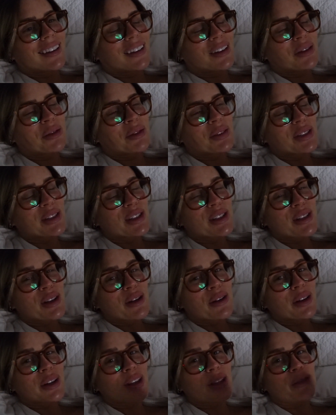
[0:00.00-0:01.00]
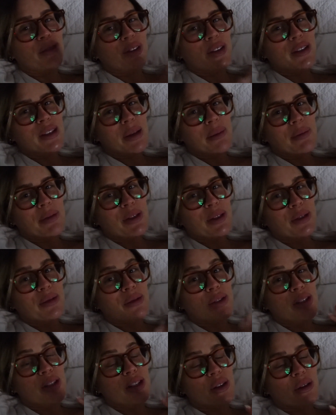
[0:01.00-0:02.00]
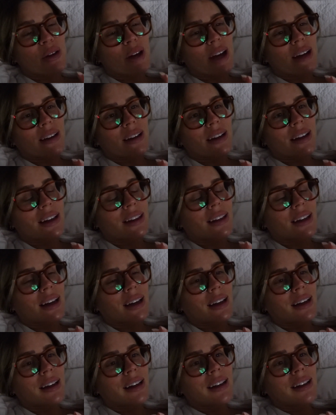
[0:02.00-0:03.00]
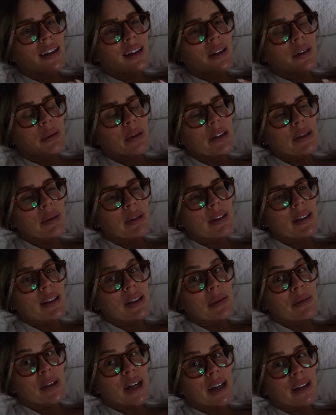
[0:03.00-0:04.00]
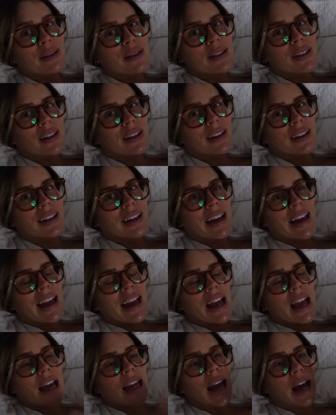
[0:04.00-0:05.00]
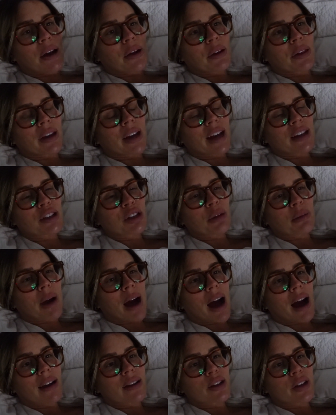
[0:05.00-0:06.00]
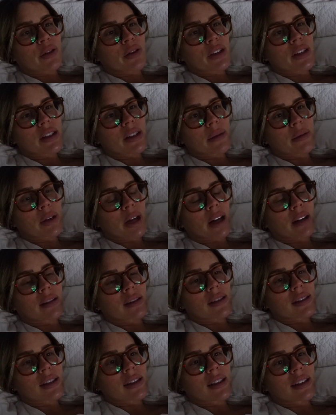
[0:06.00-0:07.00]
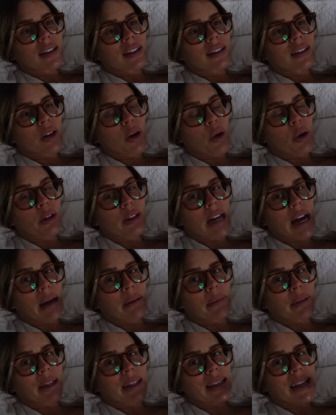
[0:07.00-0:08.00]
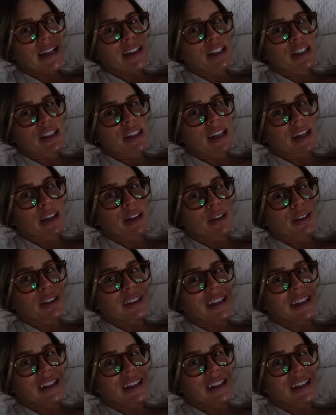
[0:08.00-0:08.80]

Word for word: it was so like the first episode was so chaotic that we had to put the subtitles on and i don't think i took my eyes off the subtitles the whole time because i just like couldn't